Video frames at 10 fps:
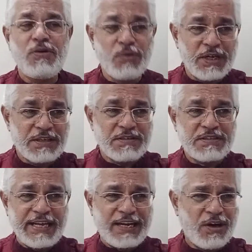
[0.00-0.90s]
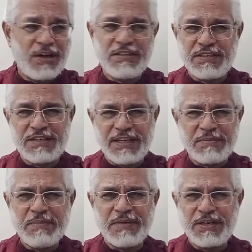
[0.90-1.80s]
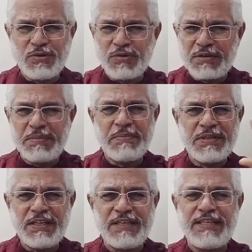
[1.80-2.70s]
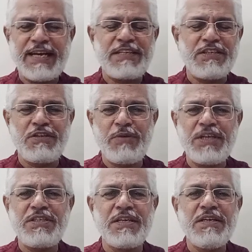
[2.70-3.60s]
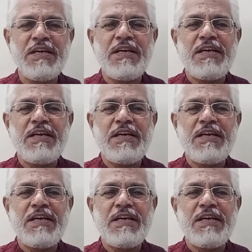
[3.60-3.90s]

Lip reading: to a psychologist, I don't remember the exact situation.